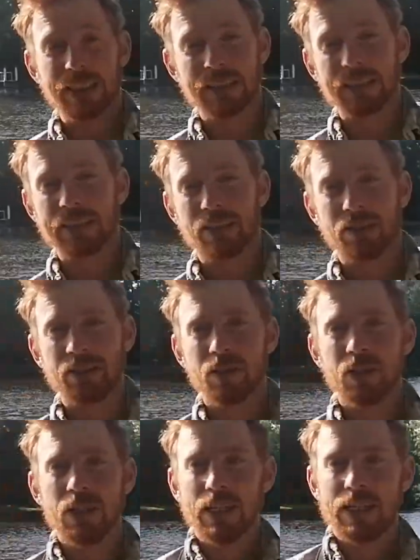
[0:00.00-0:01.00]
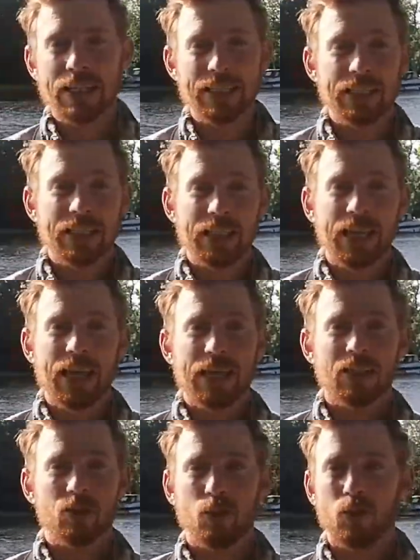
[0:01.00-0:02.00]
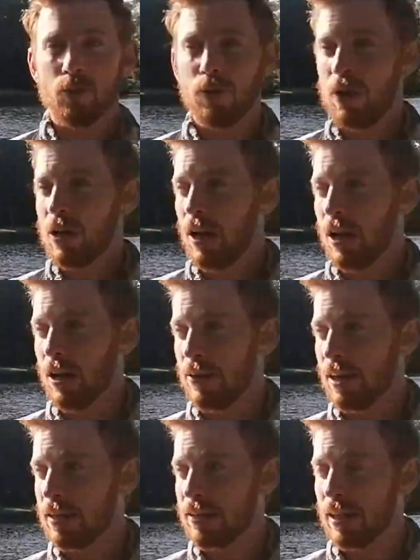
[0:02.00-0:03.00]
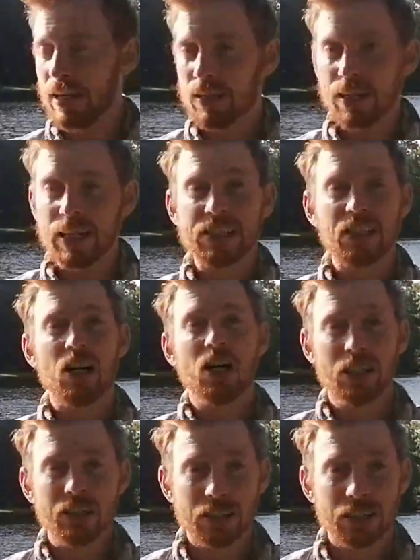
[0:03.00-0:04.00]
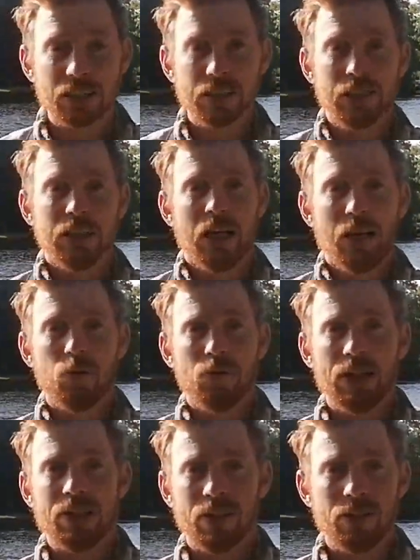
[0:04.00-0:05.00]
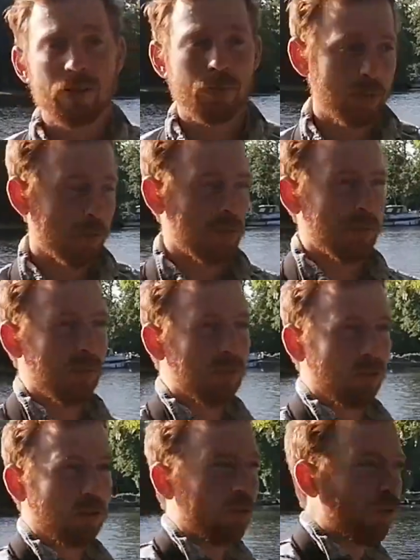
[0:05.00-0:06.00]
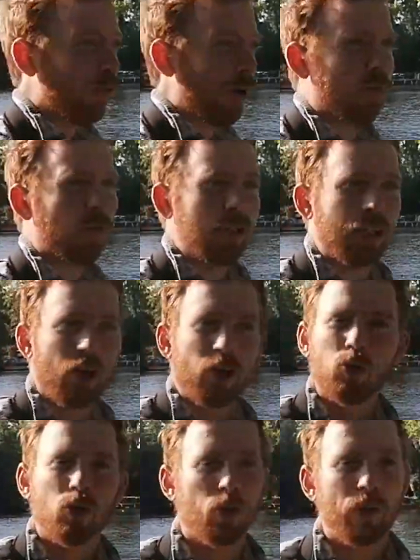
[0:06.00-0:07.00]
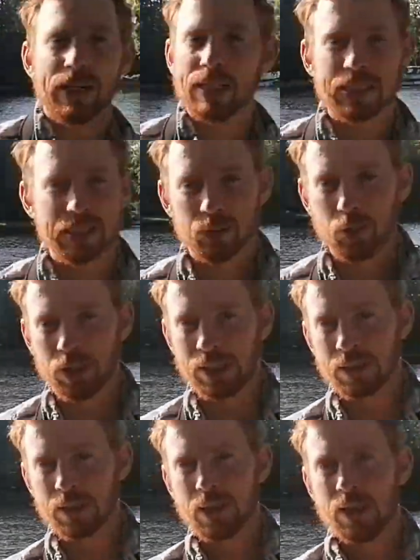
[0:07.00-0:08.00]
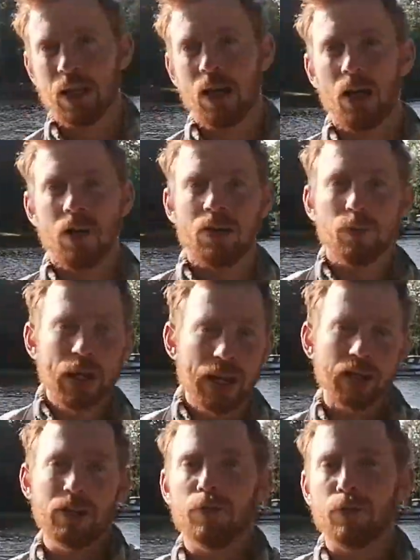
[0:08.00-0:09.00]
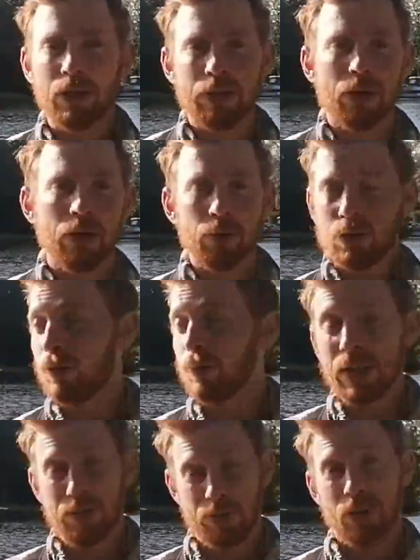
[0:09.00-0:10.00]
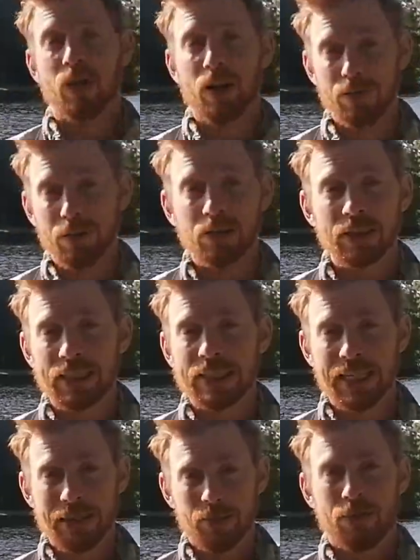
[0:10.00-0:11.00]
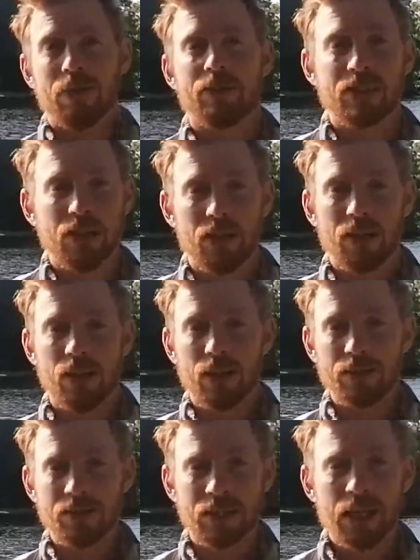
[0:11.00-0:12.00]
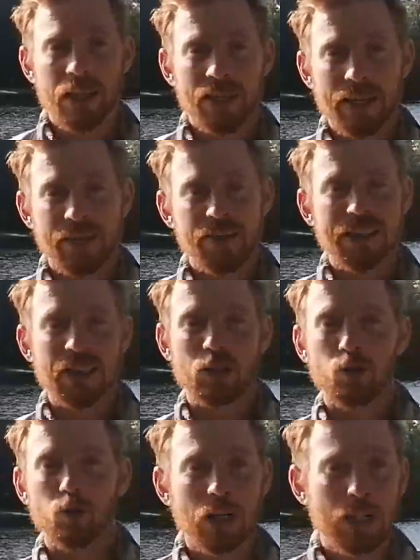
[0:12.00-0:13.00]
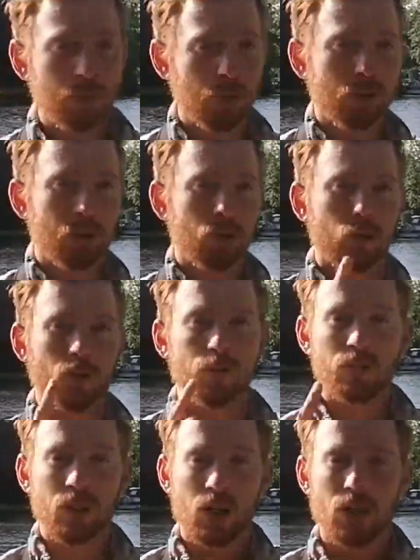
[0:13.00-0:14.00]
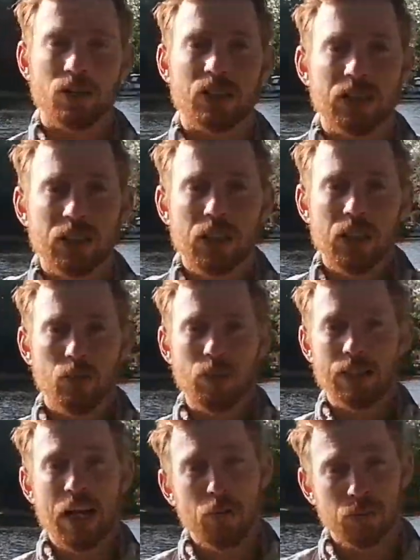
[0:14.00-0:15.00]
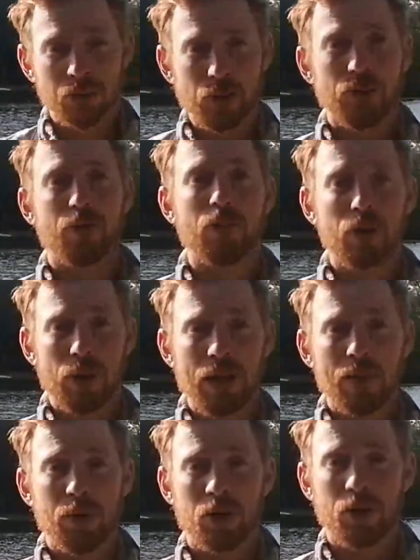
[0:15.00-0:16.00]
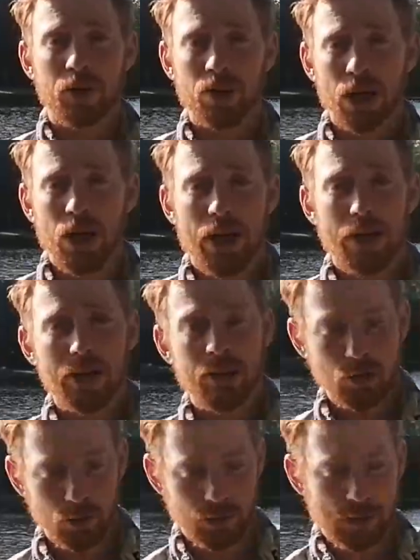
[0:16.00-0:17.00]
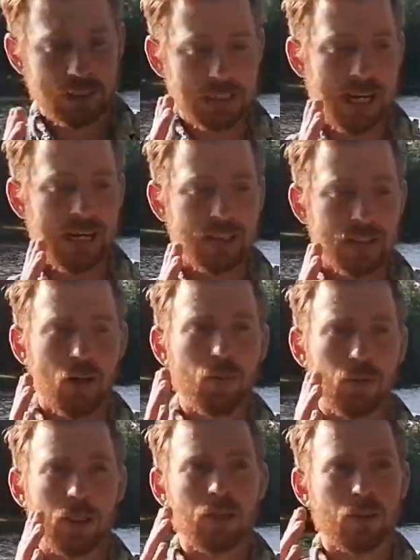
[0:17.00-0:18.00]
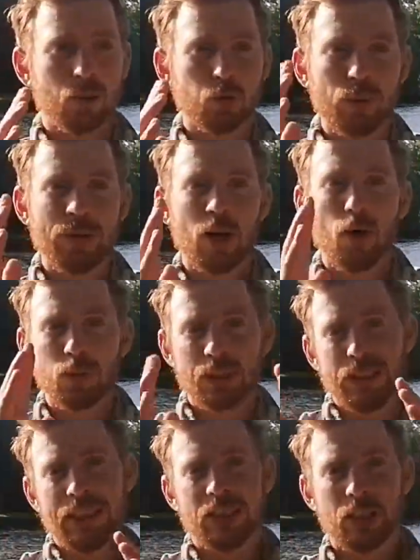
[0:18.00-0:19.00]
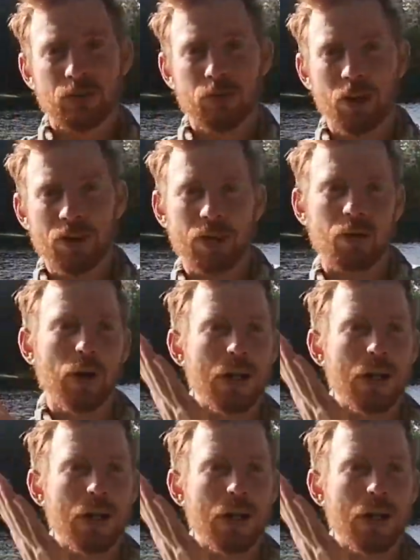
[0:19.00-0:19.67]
things they do, is their sort of their dance. And what they do between the months of sort of February going all the way into spring, the male and the female, which will mate for life, they'll stay together for their entire lives, they do this incredible sort of dance which helps strengthen the pair bond. And they stand up, they sort of swimming opposite each other, and they're